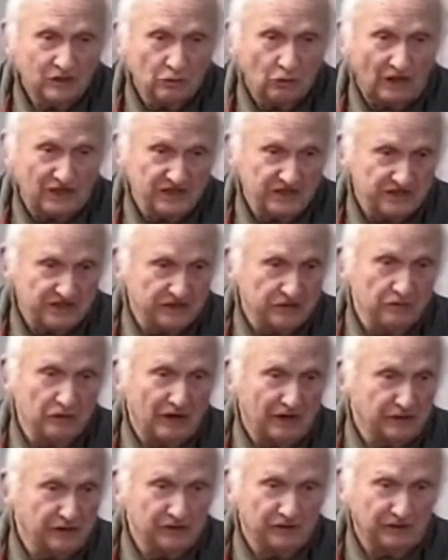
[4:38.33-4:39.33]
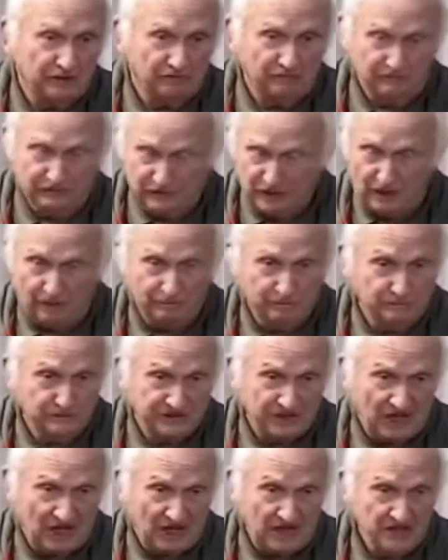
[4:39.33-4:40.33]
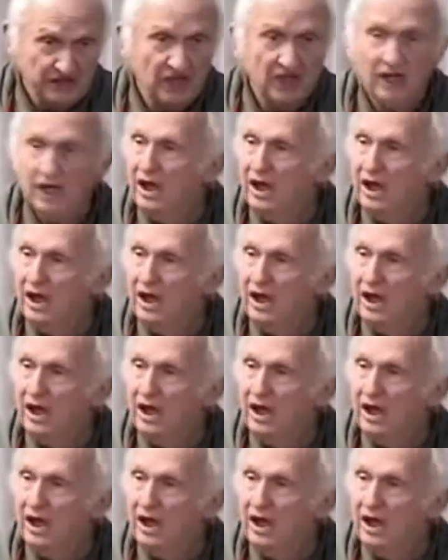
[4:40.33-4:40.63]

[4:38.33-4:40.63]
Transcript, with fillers: twice a 200 tub size.